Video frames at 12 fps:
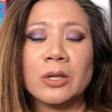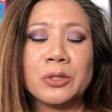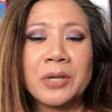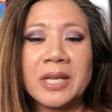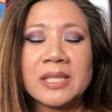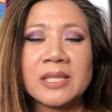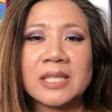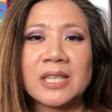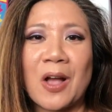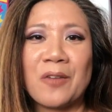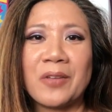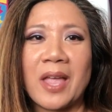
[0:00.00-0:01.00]
drinks and
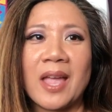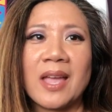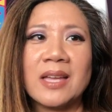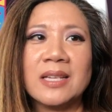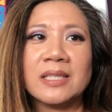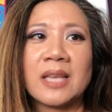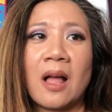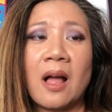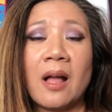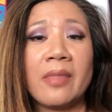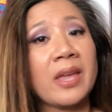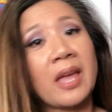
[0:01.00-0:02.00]
stuff. And
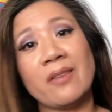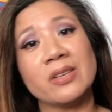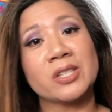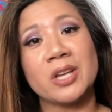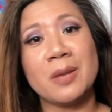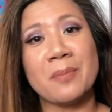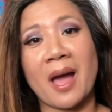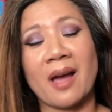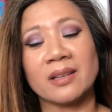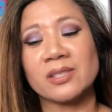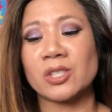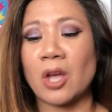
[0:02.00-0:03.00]
they gave us goodie
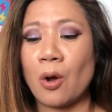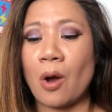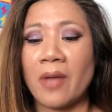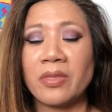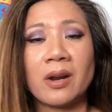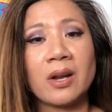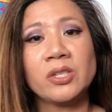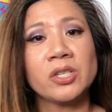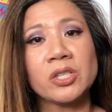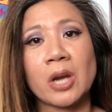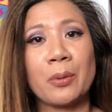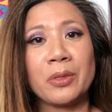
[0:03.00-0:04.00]
bags. So I thought I'd
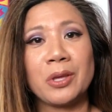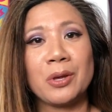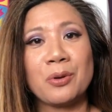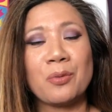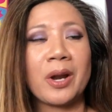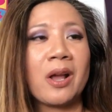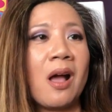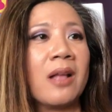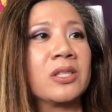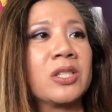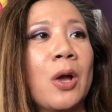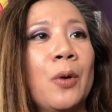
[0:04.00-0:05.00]
just share with you what I
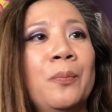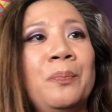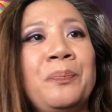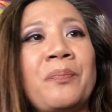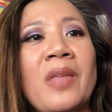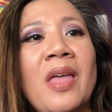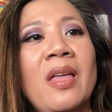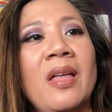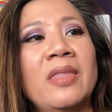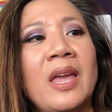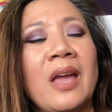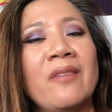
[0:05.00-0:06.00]
got. So
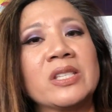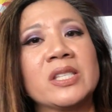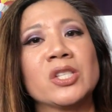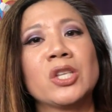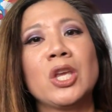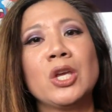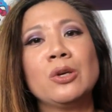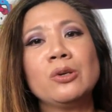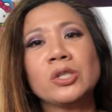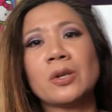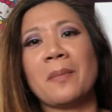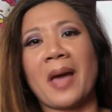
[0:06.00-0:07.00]
they gave us this
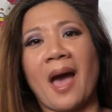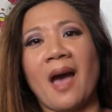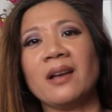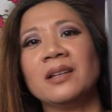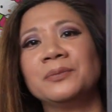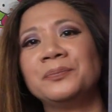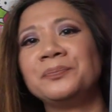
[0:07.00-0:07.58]
huge bag